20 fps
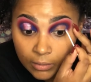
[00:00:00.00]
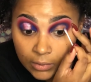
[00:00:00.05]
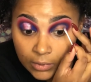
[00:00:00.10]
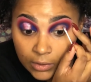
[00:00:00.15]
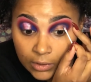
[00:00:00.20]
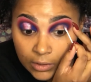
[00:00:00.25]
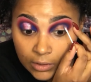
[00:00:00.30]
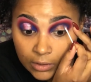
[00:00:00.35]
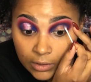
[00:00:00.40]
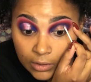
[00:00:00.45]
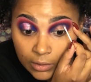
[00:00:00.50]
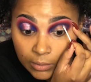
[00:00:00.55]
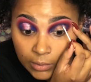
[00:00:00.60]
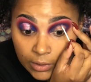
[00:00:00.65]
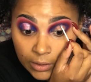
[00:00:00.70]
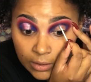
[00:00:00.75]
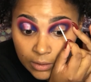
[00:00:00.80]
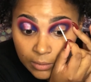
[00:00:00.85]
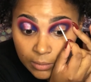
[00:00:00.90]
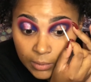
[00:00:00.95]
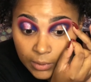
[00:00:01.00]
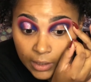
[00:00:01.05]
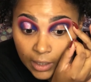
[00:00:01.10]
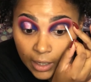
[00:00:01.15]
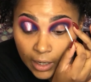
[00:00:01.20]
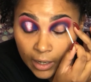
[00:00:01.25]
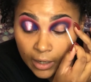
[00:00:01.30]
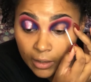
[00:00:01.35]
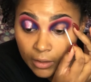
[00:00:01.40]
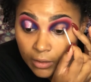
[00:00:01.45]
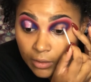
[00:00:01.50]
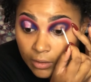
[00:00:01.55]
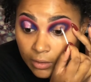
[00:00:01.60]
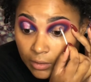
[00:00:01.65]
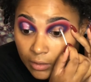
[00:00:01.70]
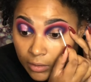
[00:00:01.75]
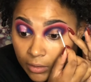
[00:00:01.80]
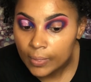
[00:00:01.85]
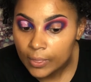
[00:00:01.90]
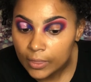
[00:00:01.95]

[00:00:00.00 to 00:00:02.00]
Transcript: It needs to be a little bit higher.